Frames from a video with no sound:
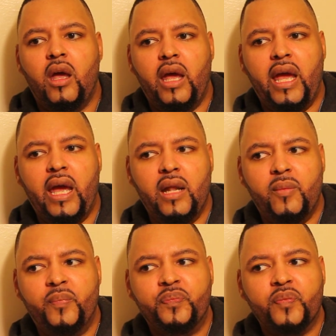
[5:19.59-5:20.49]
And
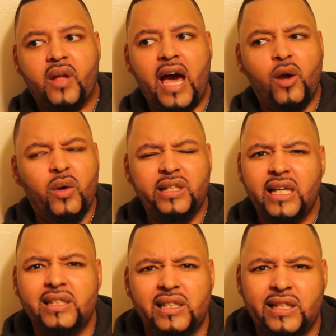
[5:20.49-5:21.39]
I don't want to say
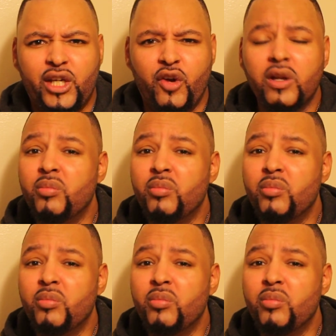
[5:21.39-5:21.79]
it's insecurity,